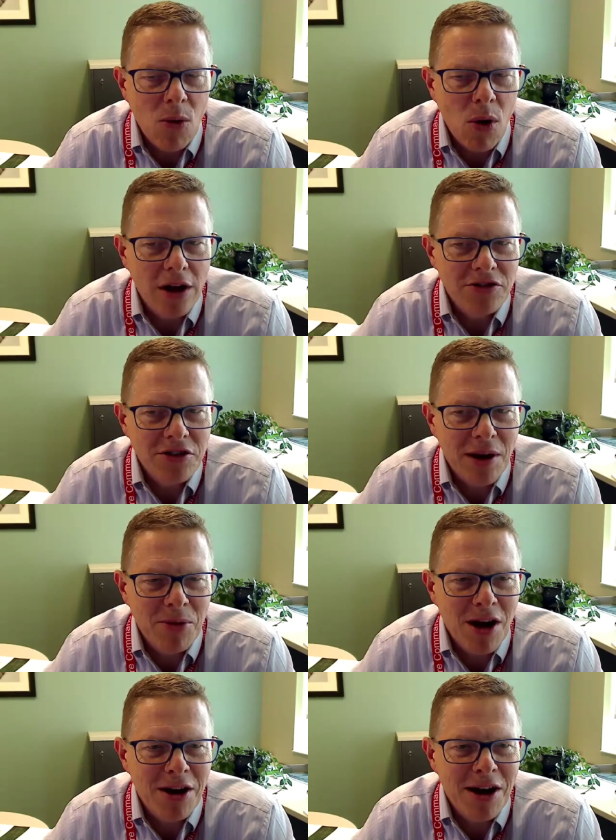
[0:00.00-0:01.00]
was. I'm
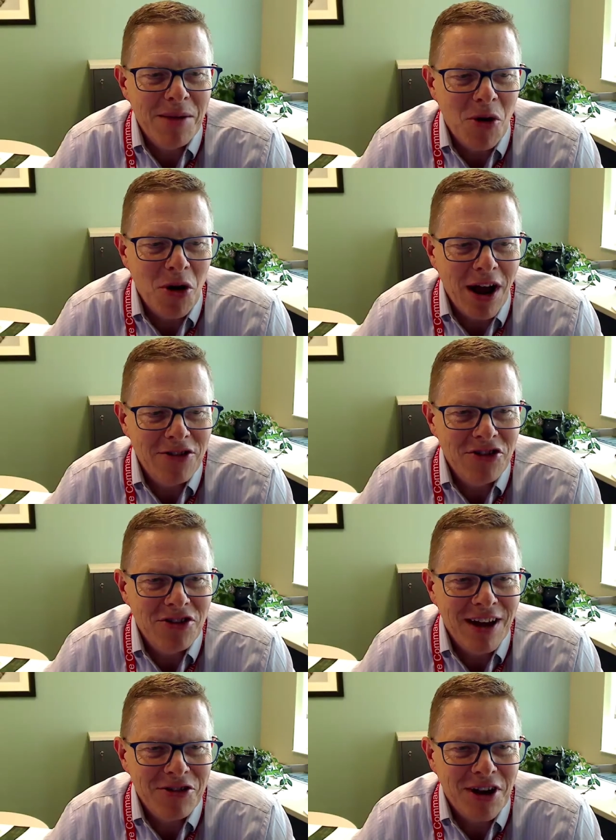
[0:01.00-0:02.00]
not anymore, oh,
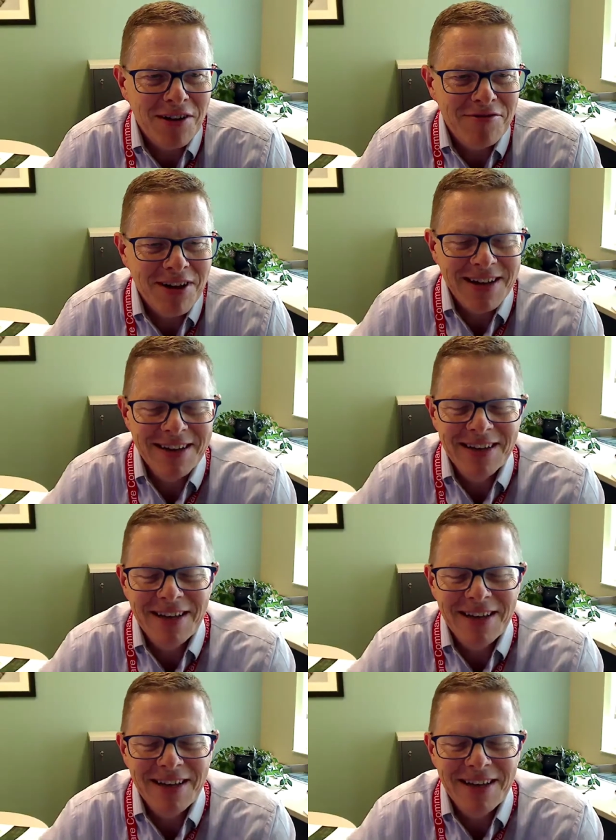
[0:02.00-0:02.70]
adjutant. I've uh,